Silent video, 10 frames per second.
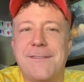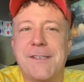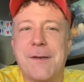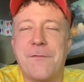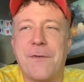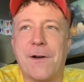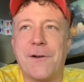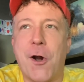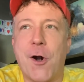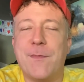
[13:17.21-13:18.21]
some of our
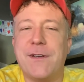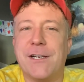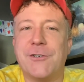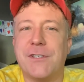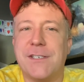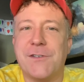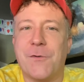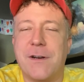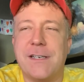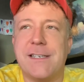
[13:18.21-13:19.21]
carb addiction
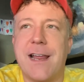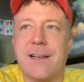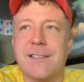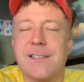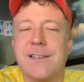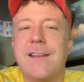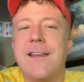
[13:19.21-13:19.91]
stories next.